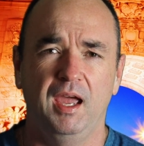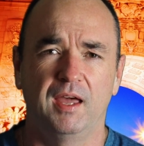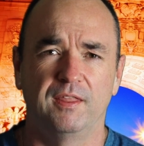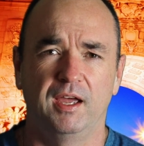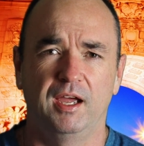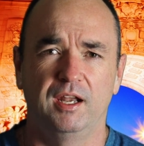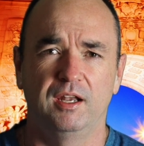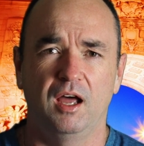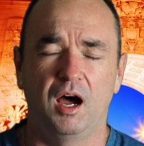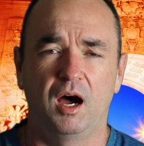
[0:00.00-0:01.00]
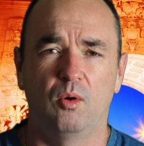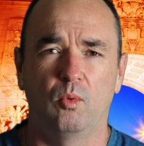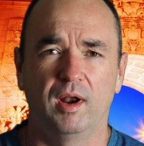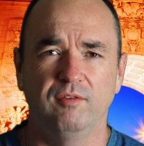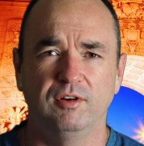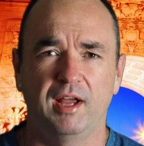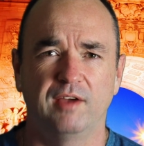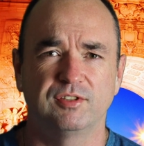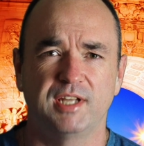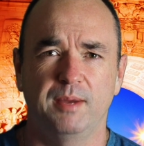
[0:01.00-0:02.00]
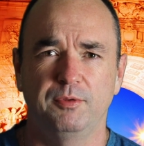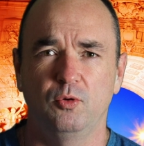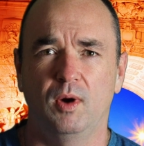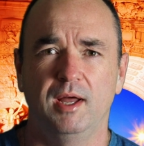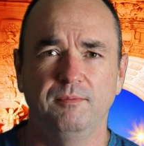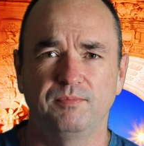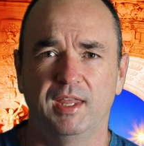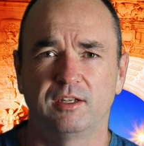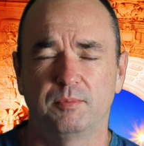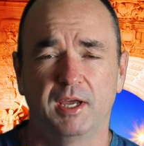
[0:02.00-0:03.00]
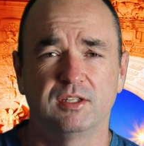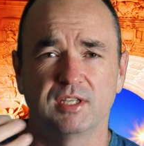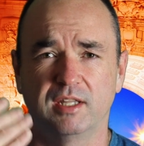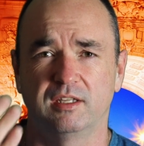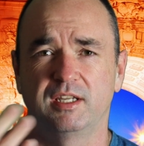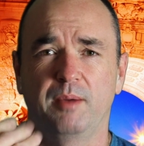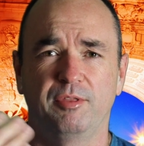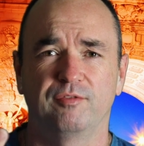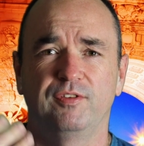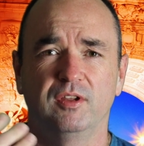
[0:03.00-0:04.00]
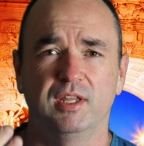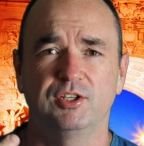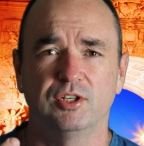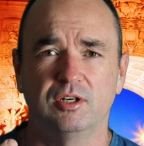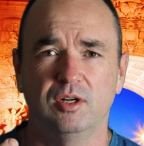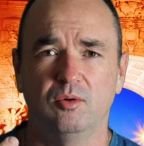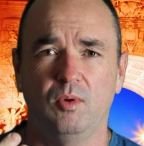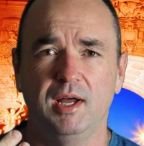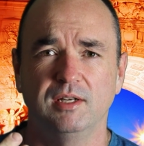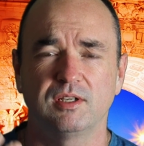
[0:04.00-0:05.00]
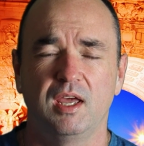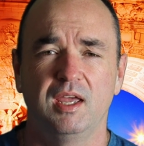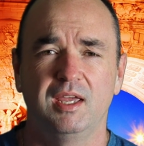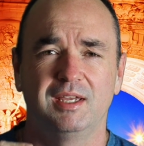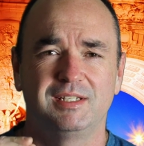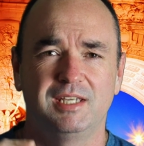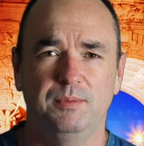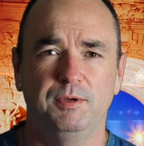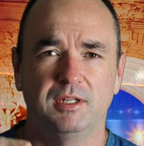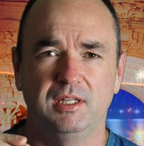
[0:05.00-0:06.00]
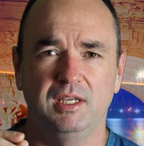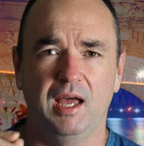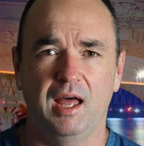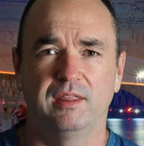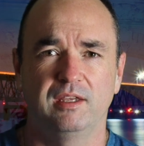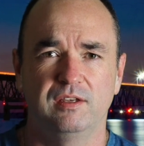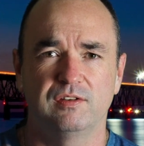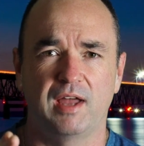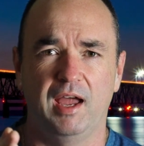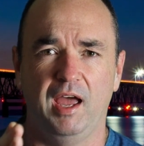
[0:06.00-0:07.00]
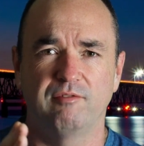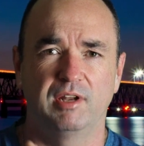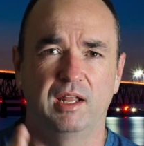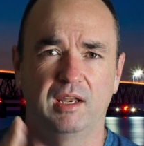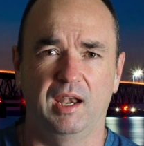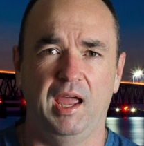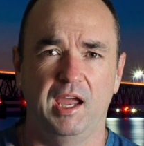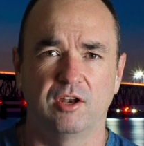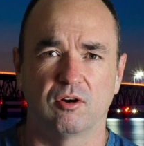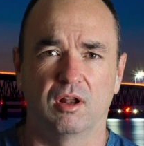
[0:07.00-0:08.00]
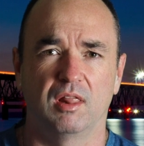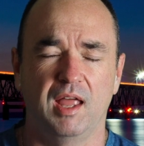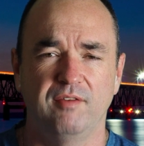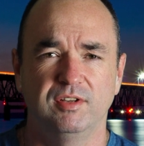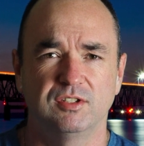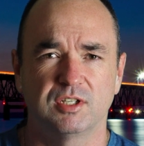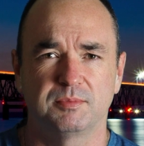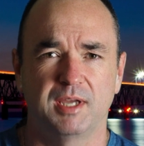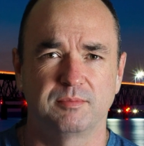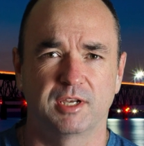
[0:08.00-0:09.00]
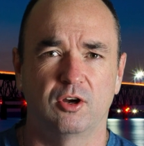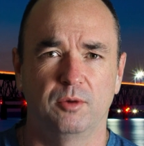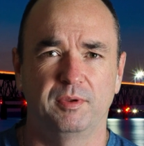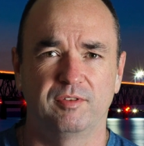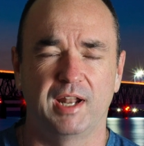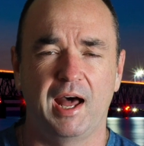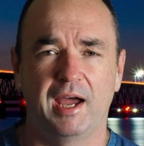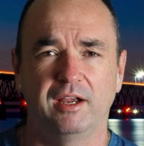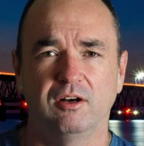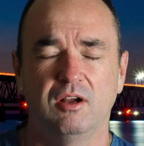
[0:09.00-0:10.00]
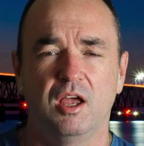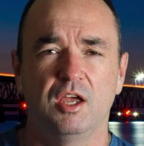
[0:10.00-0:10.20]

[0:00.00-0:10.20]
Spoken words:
And then whatever f-stop you want, that depends on the depth of field that you're gonna want. Typically on these, I have it at an 8 or an 11. Sometimes I go up even higher.